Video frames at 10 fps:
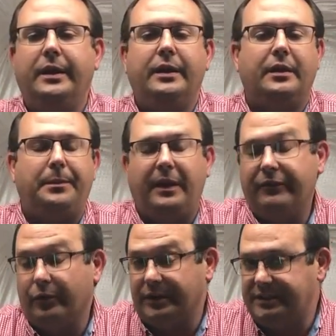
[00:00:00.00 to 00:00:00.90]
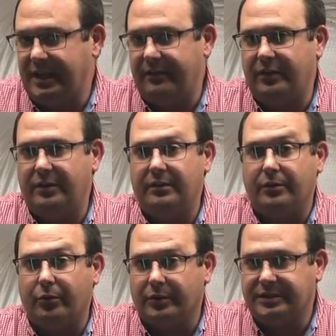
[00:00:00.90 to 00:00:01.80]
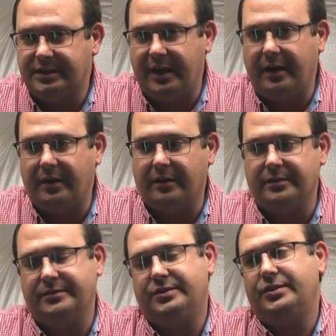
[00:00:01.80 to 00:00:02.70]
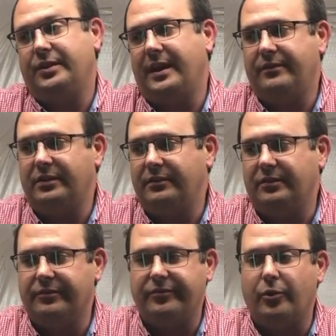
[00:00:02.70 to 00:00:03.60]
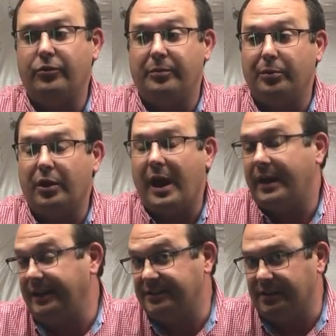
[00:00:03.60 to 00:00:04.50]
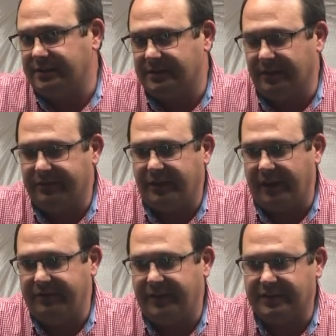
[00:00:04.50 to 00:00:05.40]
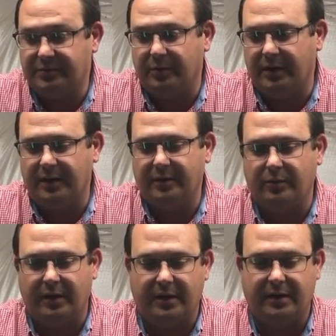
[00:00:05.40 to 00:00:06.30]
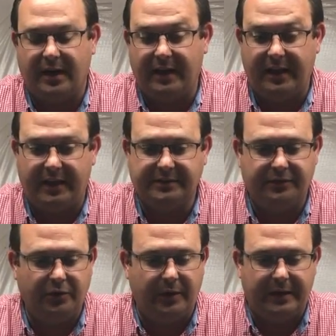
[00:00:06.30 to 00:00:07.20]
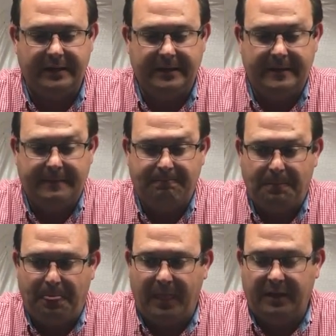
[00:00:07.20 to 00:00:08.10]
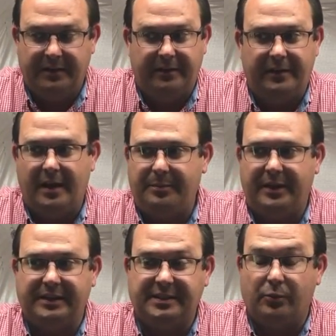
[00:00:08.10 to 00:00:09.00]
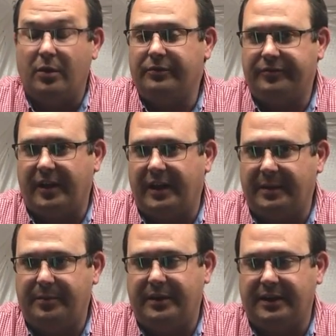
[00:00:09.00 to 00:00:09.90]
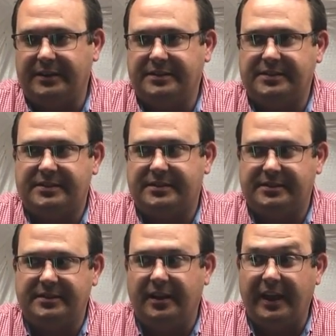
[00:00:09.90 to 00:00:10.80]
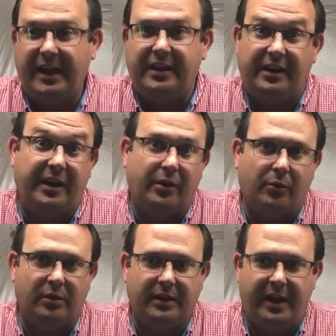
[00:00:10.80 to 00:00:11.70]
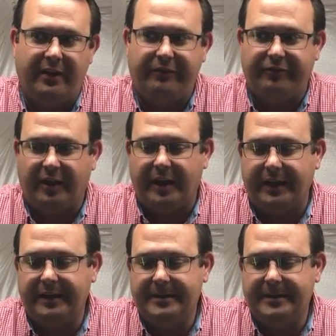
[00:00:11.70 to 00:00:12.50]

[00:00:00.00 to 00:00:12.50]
The P-47, the Corsair, shoot, I haven't even flown the Bugatti since the Flight Fest where I last flew it. Not because it won't fly, because the landing gear won't let it fly.